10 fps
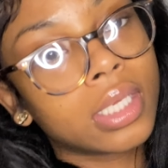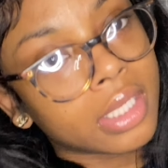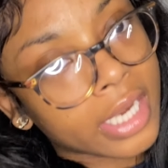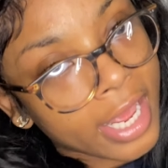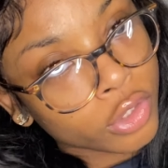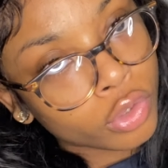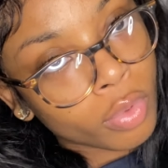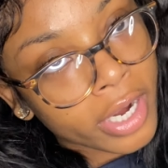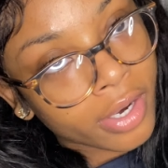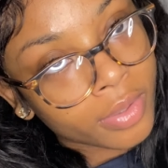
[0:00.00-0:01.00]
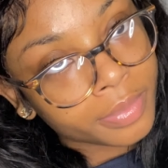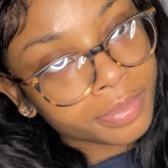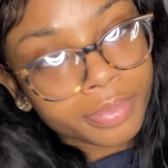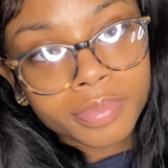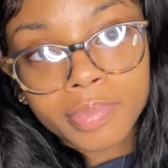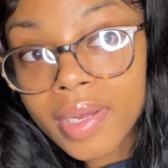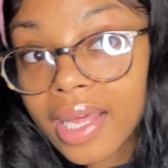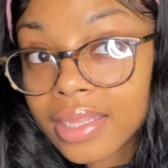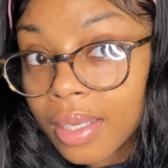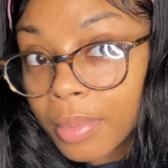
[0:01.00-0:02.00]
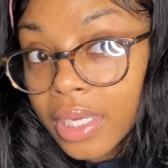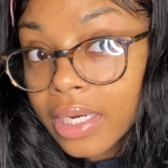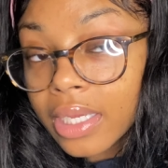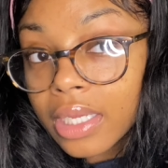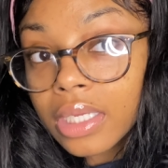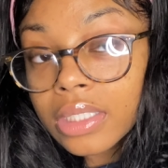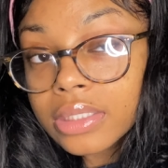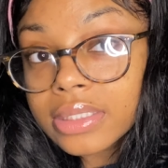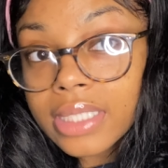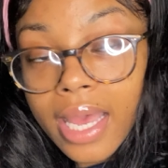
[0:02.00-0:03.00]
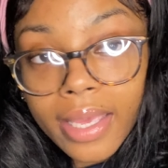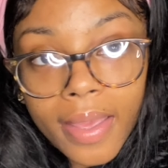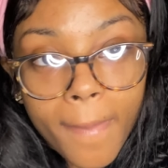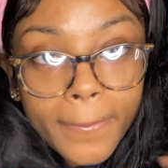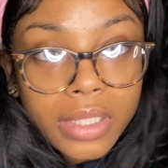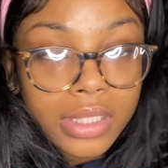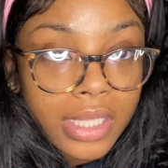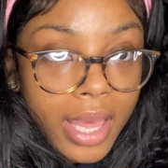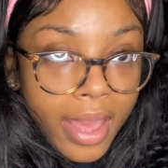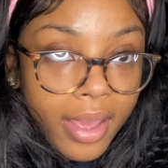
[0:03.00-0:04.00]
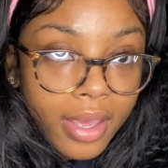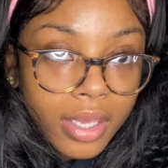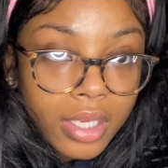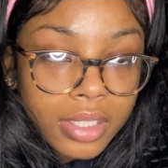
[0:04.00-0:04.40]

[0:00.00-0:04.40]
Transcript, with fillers: natural brown, but I think I'm gonna dye it black